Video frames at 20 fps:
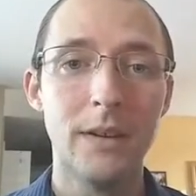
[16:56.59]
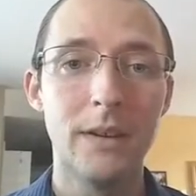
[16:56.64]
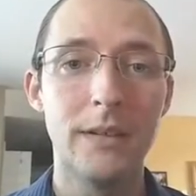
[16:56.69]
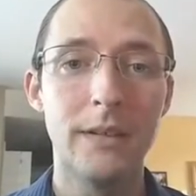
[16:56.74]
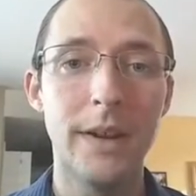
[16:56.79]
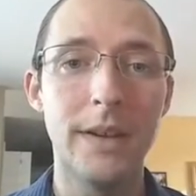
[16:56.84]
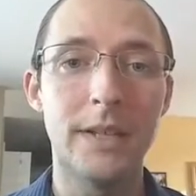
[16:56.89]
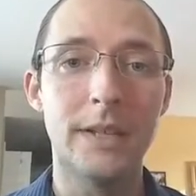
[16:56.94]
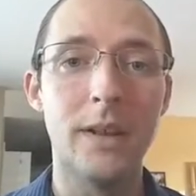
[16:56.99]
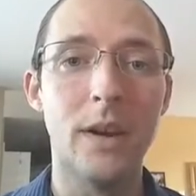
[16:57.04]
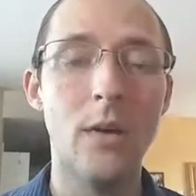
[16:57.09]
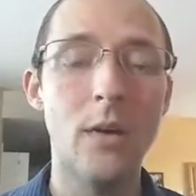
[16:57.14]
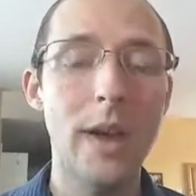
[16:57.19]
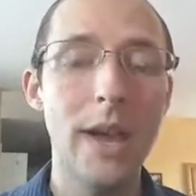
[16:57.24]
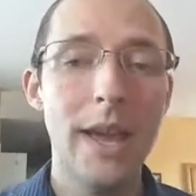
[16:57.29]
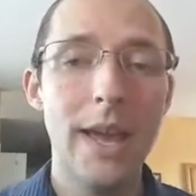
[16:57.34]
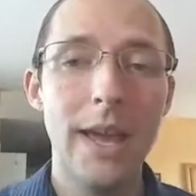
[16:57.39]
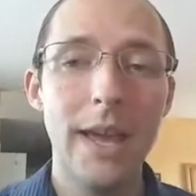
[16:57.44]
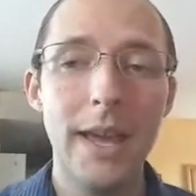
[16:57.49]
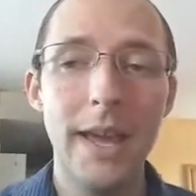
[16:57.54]
Right? So
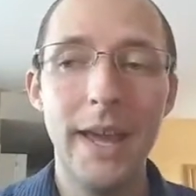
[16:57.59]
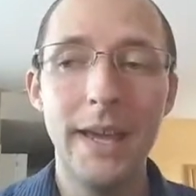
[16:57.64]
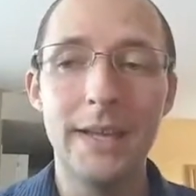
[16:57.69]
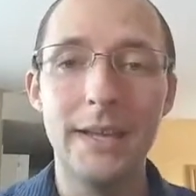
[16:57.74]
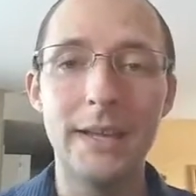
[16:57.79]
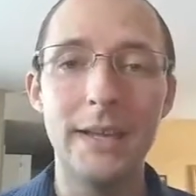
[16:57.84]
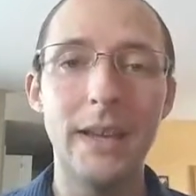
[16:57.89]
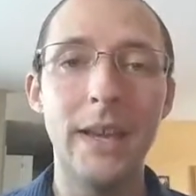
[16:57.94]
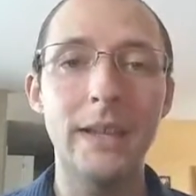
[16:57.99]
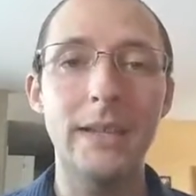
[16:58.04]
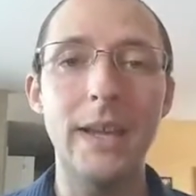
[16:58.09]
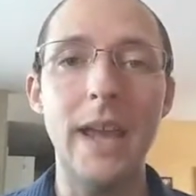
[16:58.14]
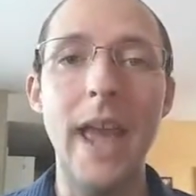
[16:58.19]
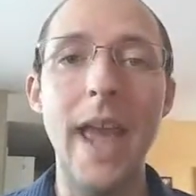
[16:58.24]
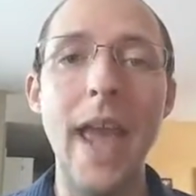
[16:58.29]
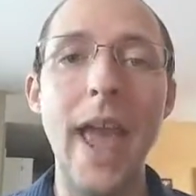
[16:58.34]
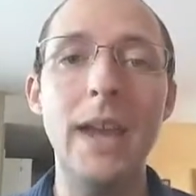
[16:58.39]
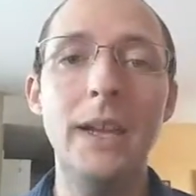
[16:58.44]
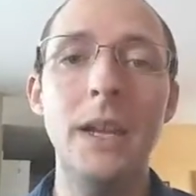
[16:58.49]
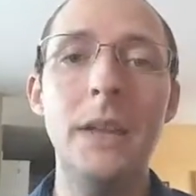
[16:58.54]
it's
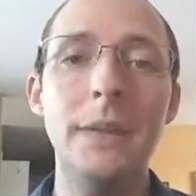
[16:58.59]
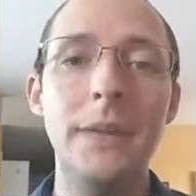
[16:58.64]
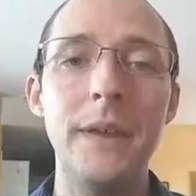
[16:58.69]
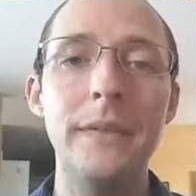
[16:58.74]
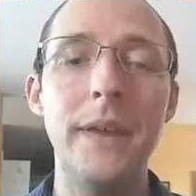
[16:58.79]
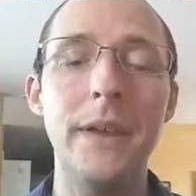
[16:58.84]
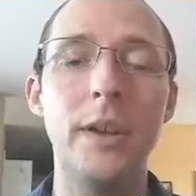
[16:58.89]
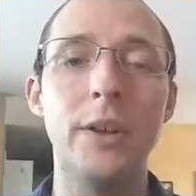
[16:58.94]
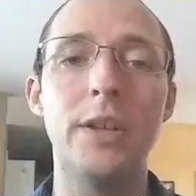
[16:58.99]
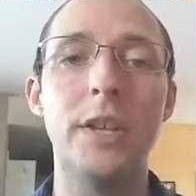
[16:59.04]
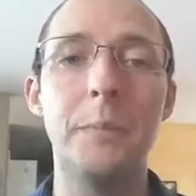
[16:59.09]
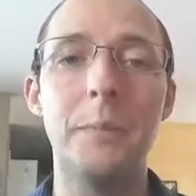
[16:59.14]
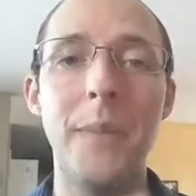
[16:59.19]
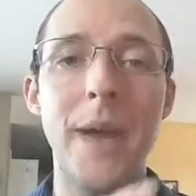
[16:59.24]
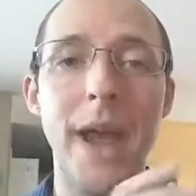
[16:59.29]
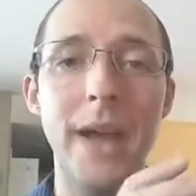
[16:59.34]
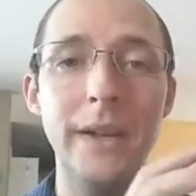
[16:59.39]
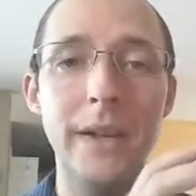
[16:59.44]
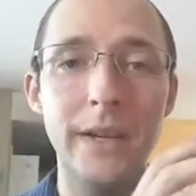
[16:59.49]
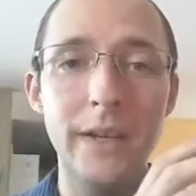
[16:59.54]
anything that you're
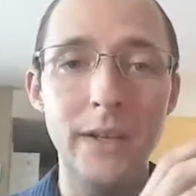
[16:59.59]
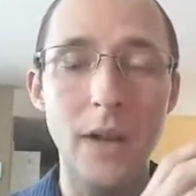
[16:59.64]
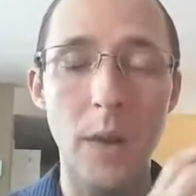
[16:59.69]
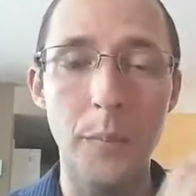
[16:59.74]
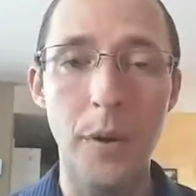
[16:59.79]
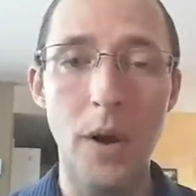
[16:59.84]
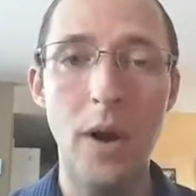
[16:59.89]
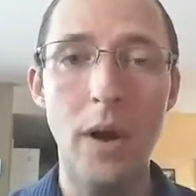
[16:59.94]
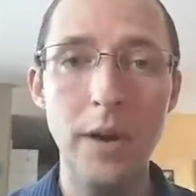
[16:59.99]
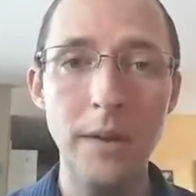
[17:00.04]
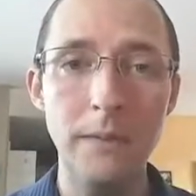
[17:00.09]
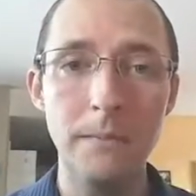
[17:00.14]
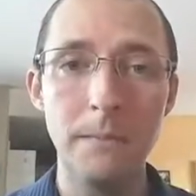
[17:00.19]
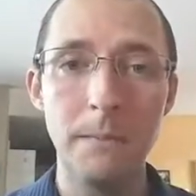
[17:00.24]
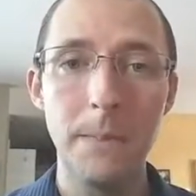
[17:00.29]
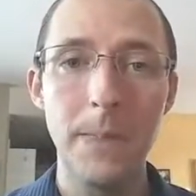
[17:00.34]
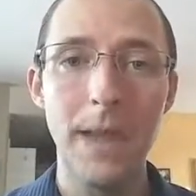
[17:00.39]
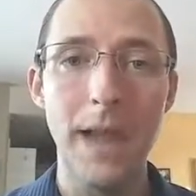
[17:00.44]
dependent upon